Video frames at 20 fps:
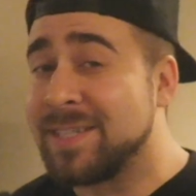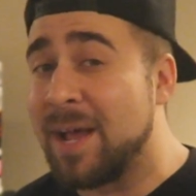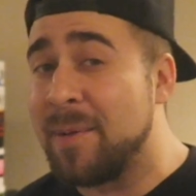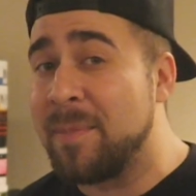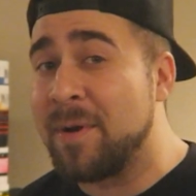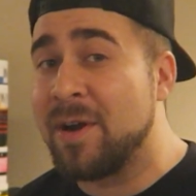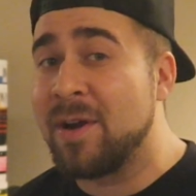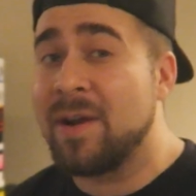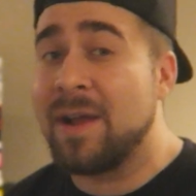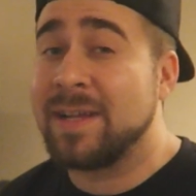
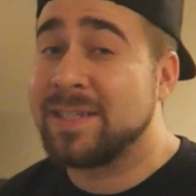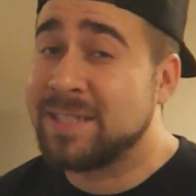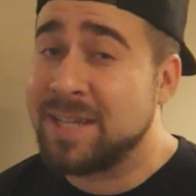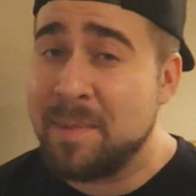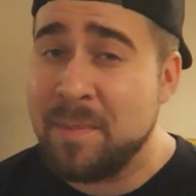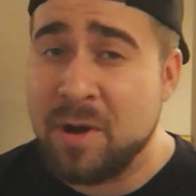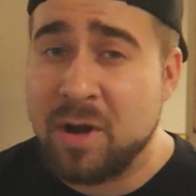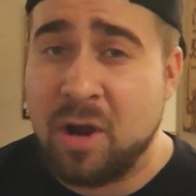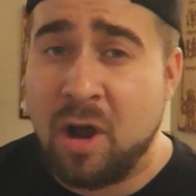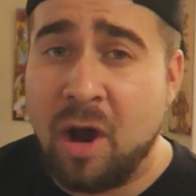
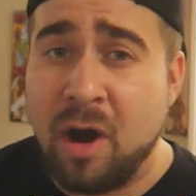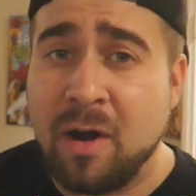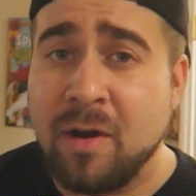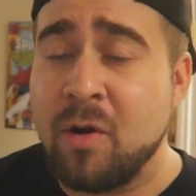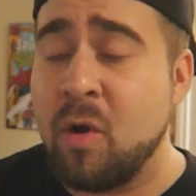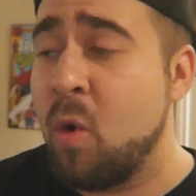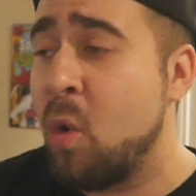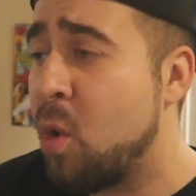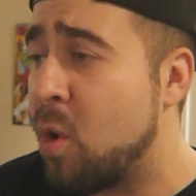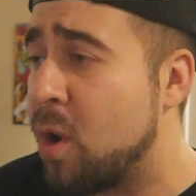summer
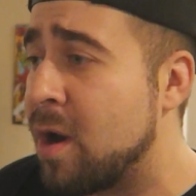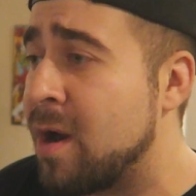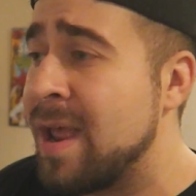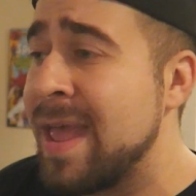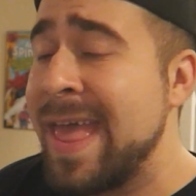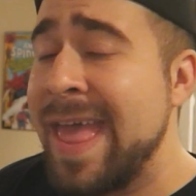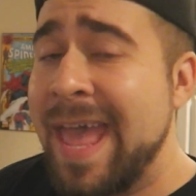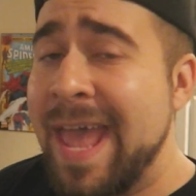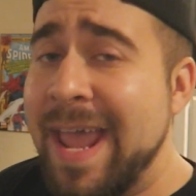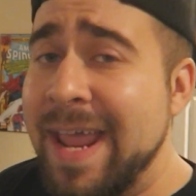card or
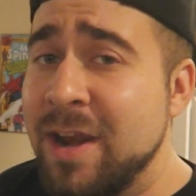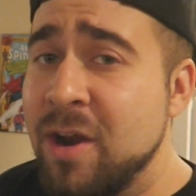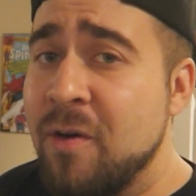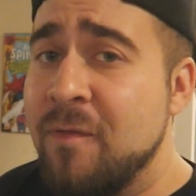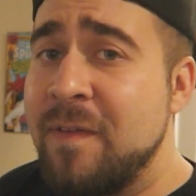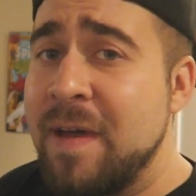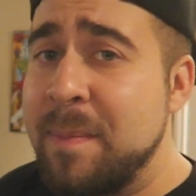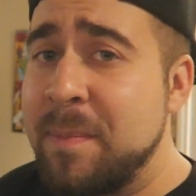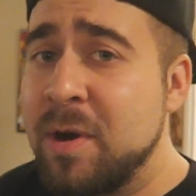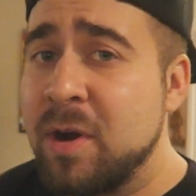a
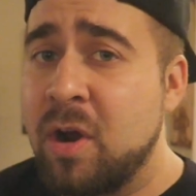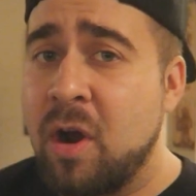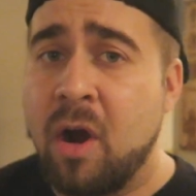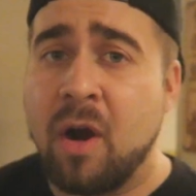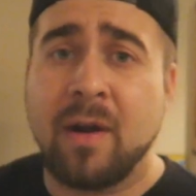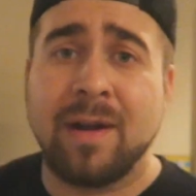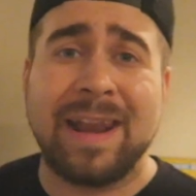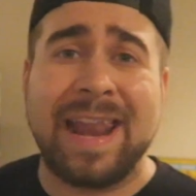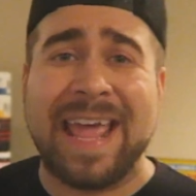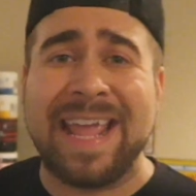November
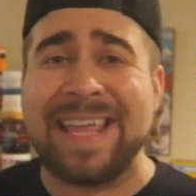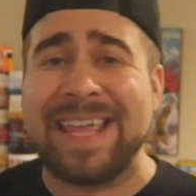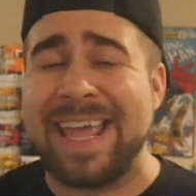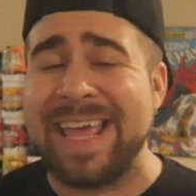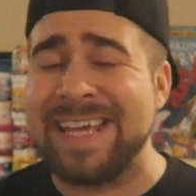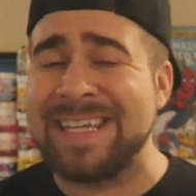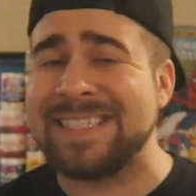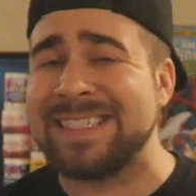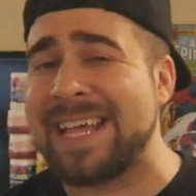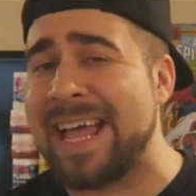card like
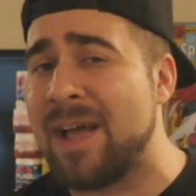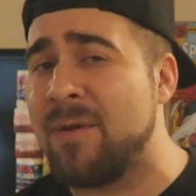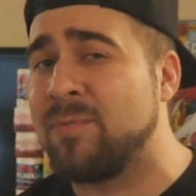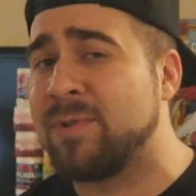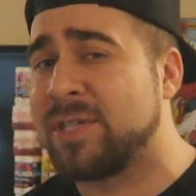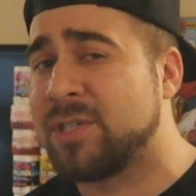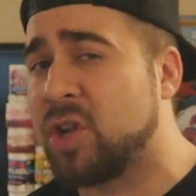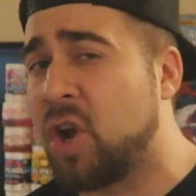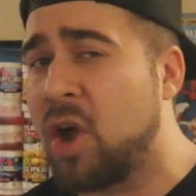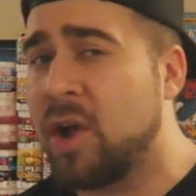KSI
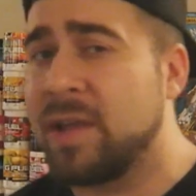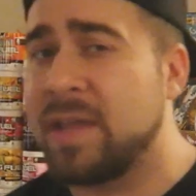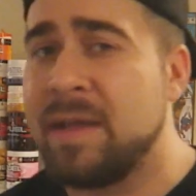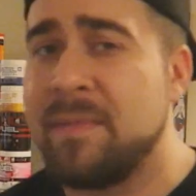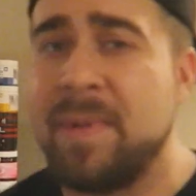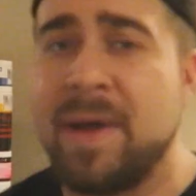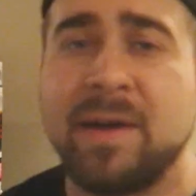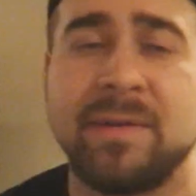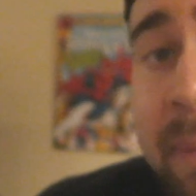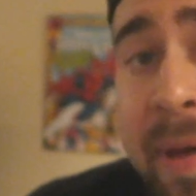was talking
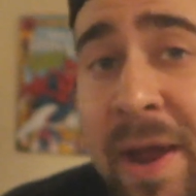about.